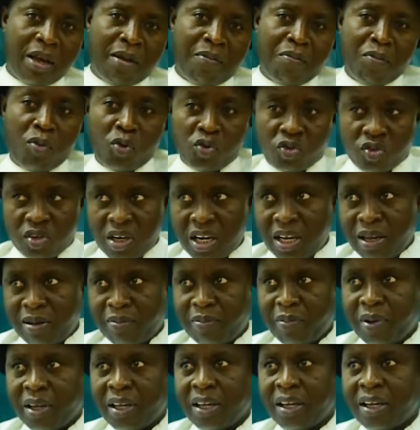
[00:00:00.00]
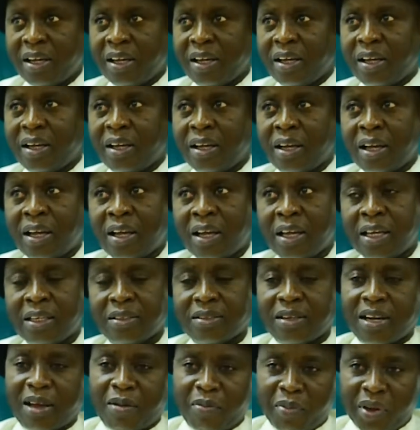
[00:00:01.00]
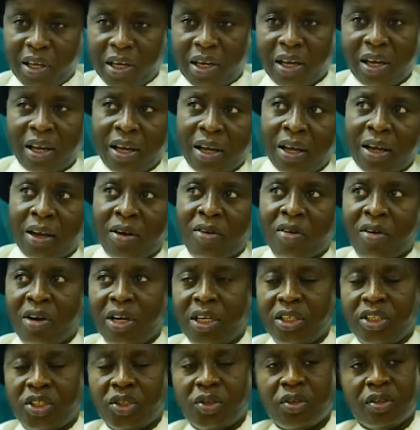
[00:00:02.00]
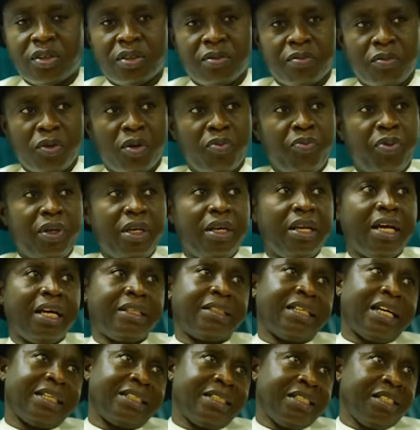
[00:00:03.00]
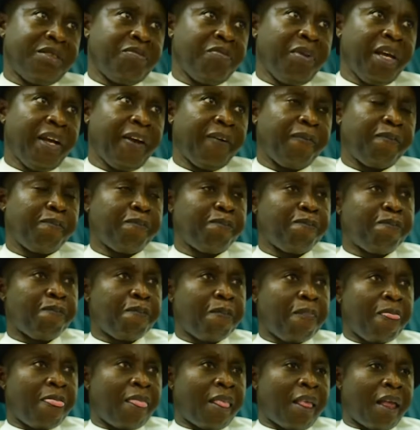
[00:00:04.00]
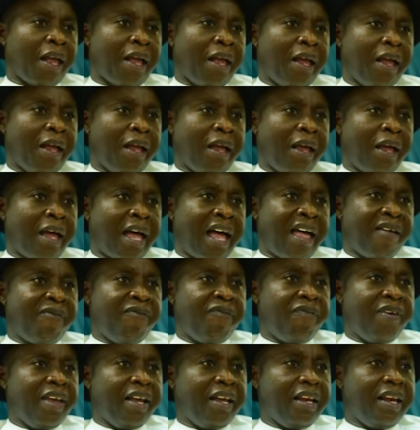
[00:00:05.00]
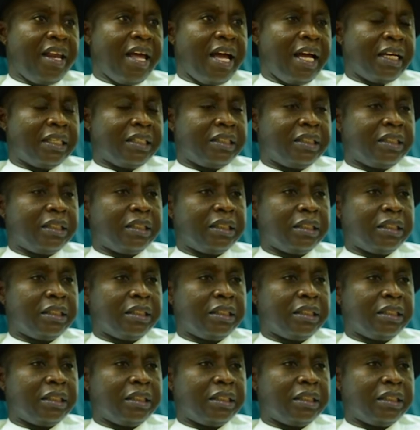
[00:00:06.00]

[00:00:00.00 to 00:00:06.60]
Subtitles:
Muslim Islamic religion, or be that as it may. I think that